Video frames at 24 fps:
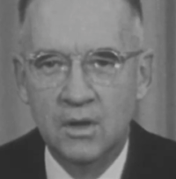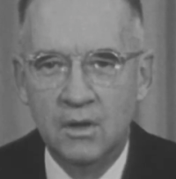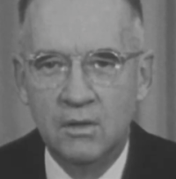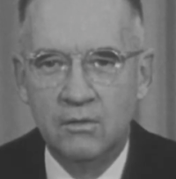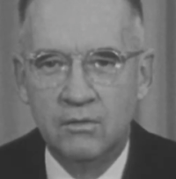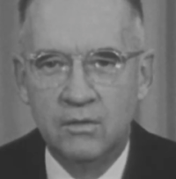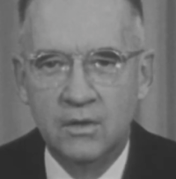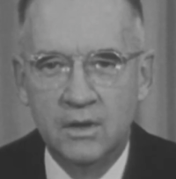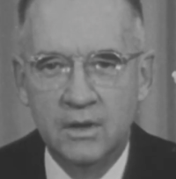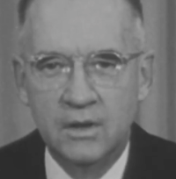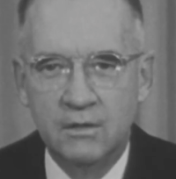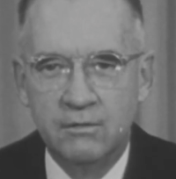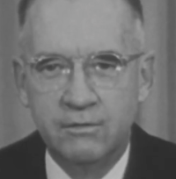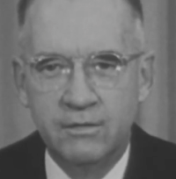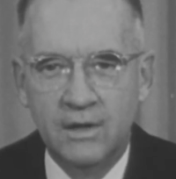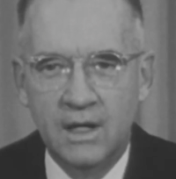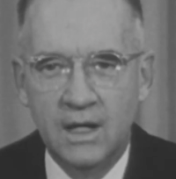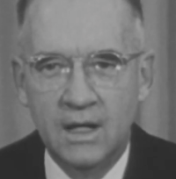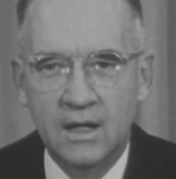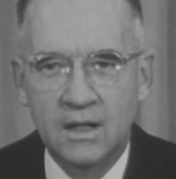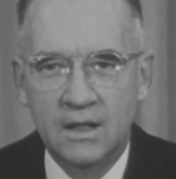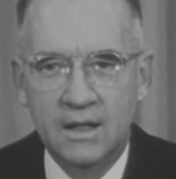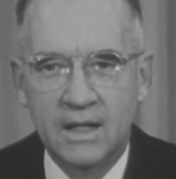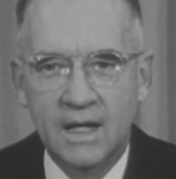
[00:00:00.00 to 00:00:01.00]
For in the
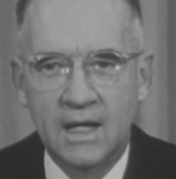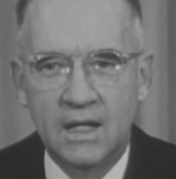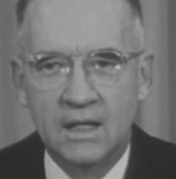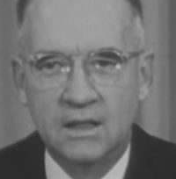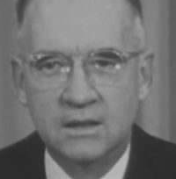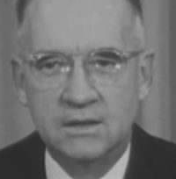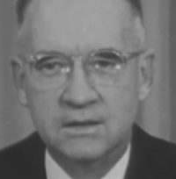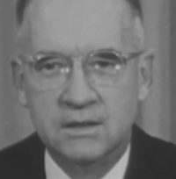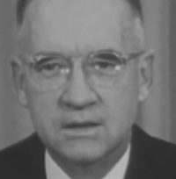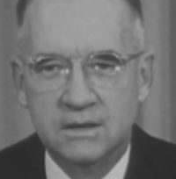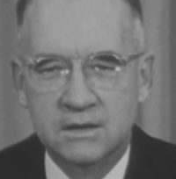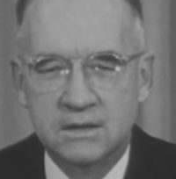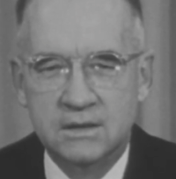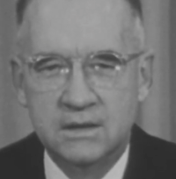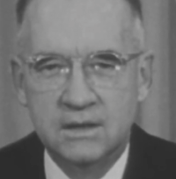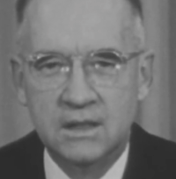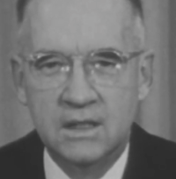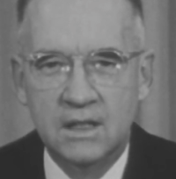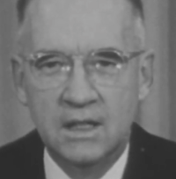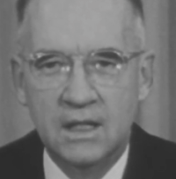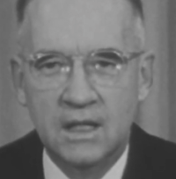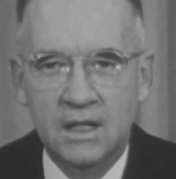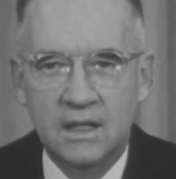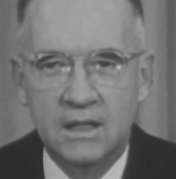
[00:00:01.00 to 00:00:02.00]
final analysis,
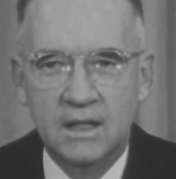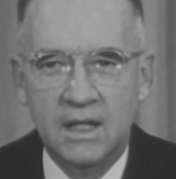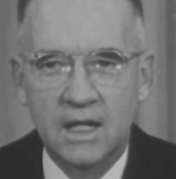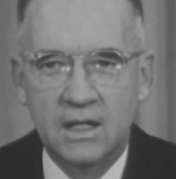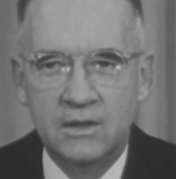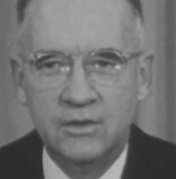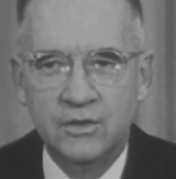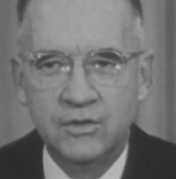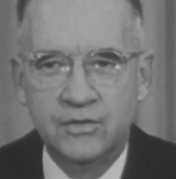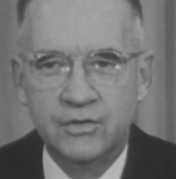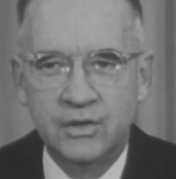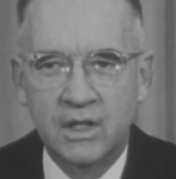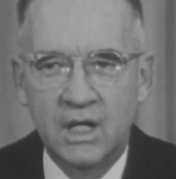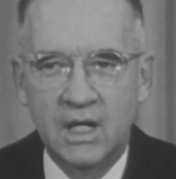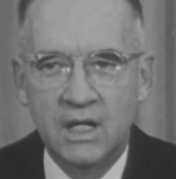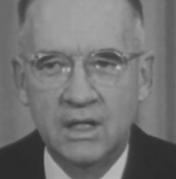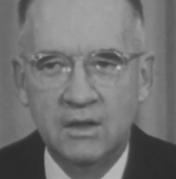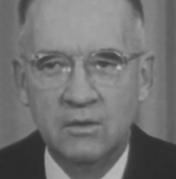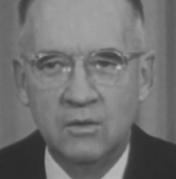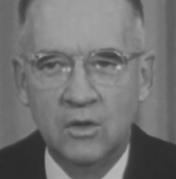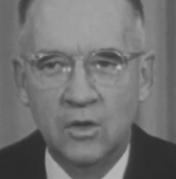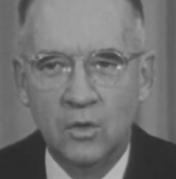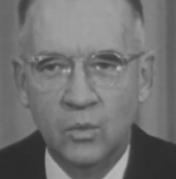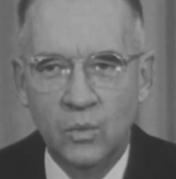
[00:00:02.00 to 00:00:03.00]
that society
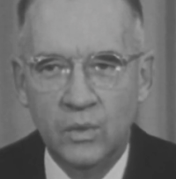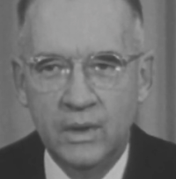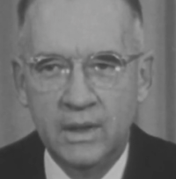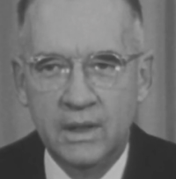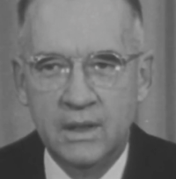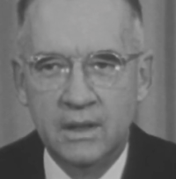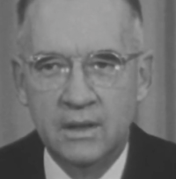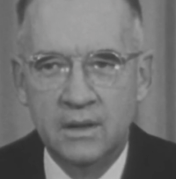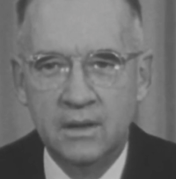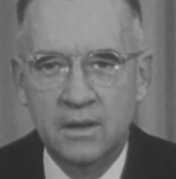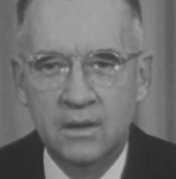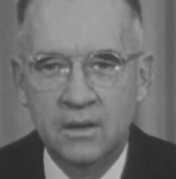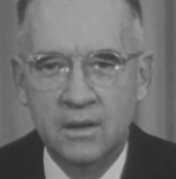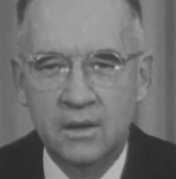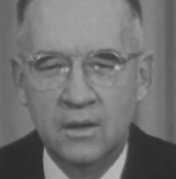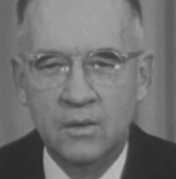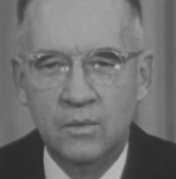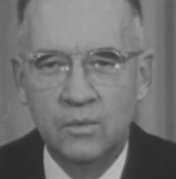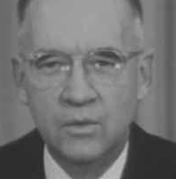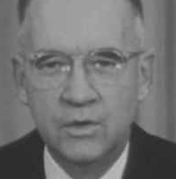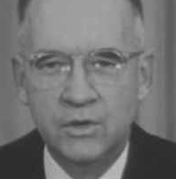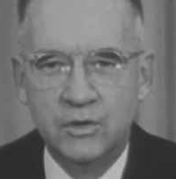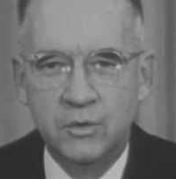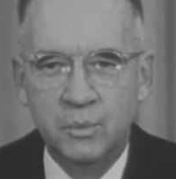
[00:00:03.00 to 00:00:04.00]
will win
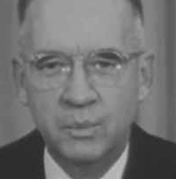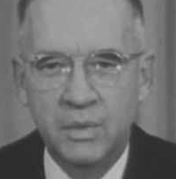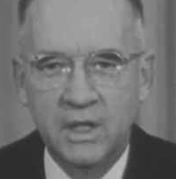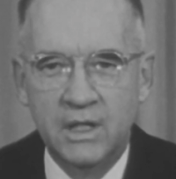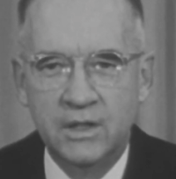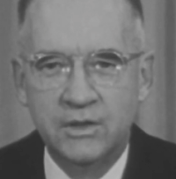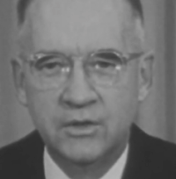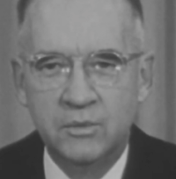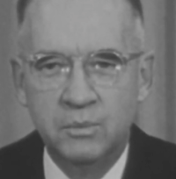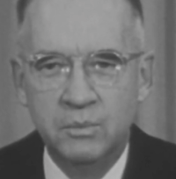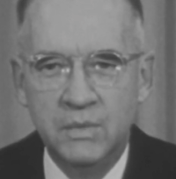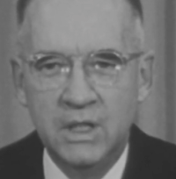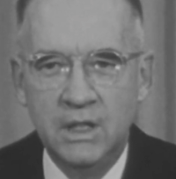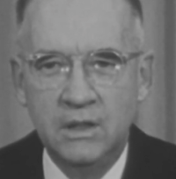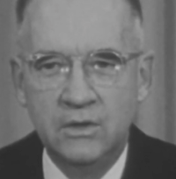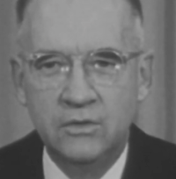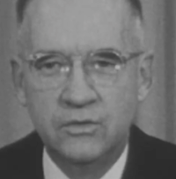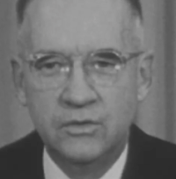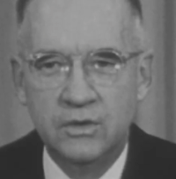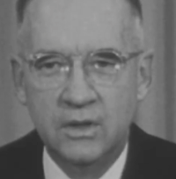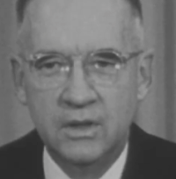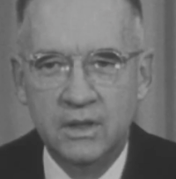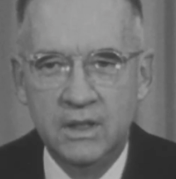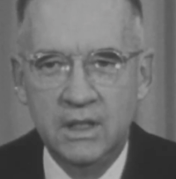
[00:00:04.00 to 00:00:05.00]
which best
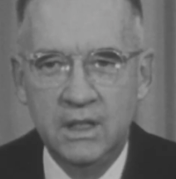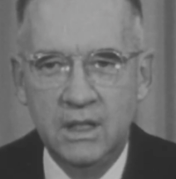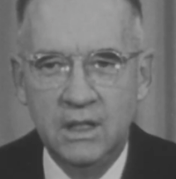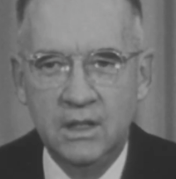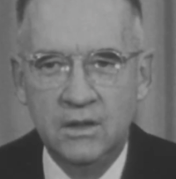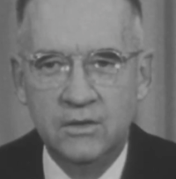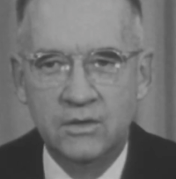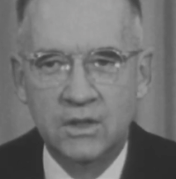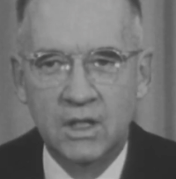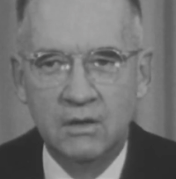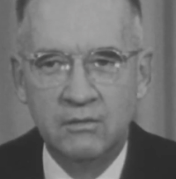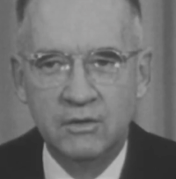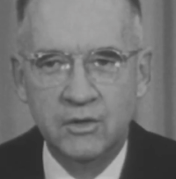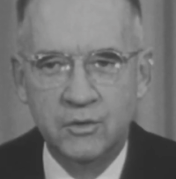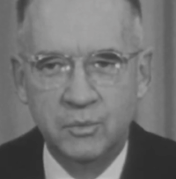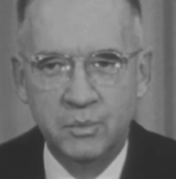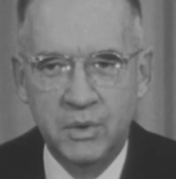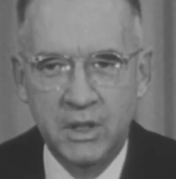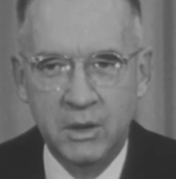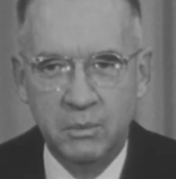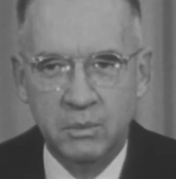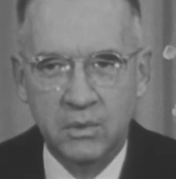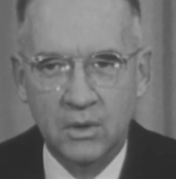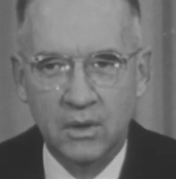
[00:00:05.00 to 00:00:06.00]
meets the needs of its
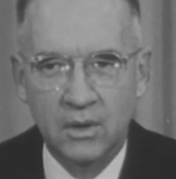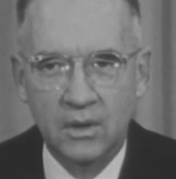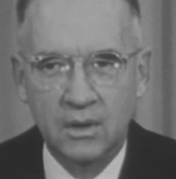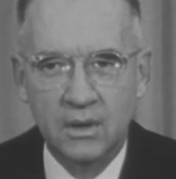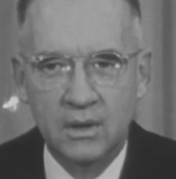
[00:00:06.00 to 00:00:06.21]
people.